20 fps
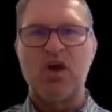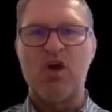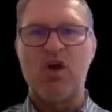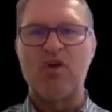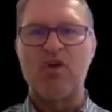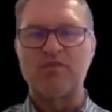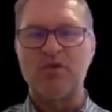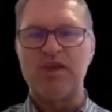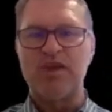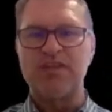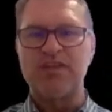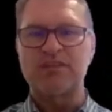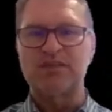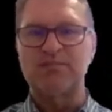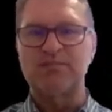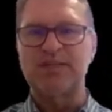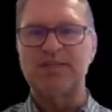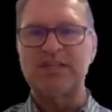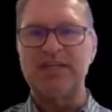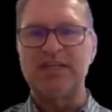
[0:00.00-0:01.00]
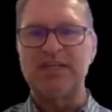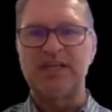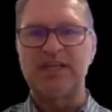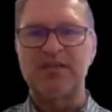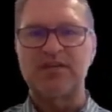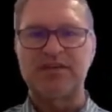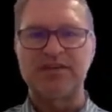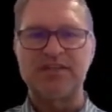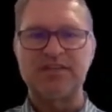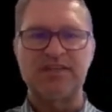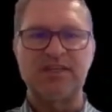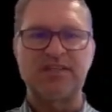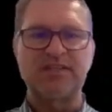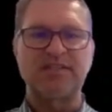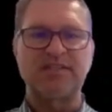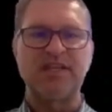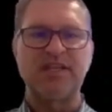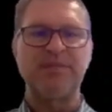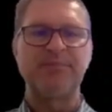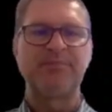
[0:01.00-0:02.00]
of your estimate in
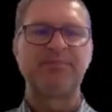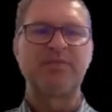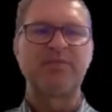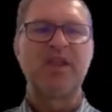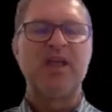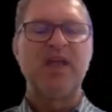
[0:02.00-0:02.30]
KEY360.